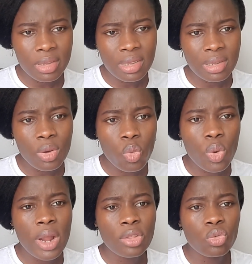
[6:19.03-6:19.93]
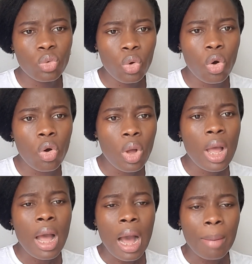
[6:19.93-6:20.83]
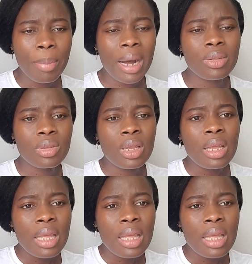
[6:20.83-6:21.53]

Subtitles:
This is a way to go about